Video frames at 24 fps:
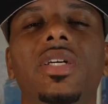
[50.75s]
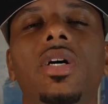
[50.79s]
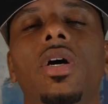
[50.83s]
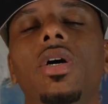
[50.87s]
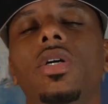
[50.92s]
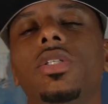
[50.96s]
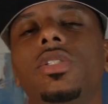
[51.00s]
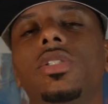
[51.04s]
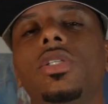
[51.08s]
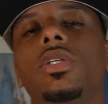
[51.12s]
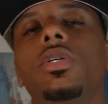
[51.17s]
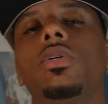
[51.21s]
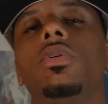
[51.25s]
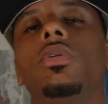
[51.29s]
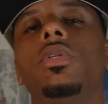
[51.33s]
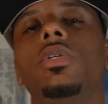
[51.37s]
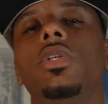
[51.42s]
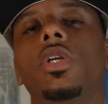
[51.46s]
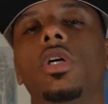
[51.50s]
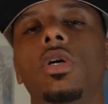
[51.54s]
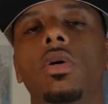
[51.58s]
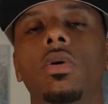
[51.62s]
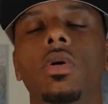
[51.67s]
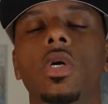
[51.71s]
Also,
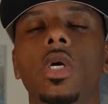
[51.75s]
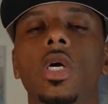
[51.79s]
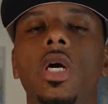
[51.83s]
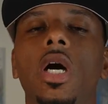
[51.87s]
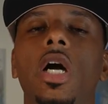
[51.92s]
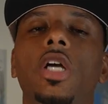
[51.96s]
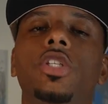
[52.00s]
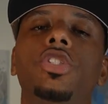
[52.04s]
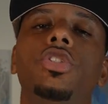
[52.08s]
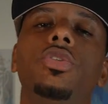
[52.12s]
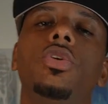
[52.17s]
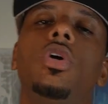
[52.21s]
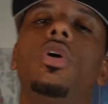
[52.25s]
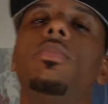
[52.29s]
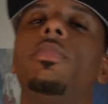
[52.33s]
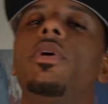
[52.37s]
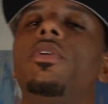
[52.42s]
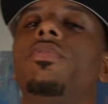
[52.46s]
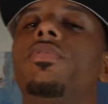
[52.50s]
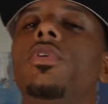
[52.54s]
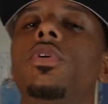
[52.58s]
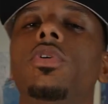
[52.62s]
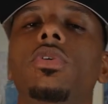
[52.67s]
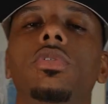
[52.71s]
I shoot all my
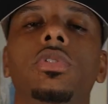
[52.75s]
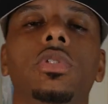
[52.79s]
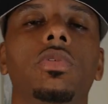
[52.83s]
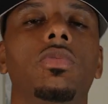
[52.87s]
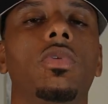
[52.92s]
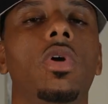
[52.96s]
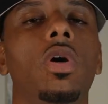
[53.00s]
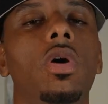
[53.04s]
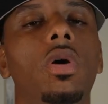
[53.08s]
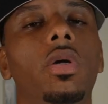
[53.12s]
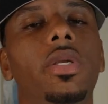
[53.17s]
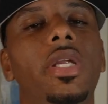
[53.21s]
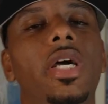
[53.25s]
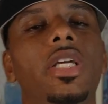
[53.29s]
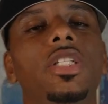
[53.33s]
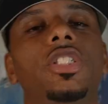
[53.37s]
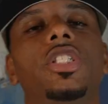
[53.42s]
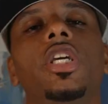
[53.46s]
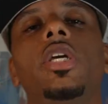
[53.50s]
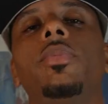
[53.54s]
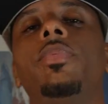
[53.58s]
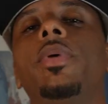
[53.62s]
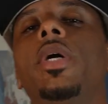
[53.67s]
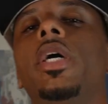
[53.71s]
photos in RAW, not
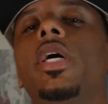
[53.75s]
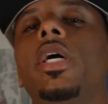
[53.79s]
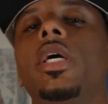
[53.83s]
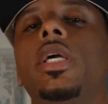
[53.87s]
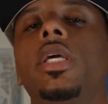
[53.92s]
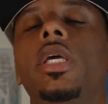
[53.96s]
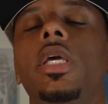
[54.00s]
JPEG,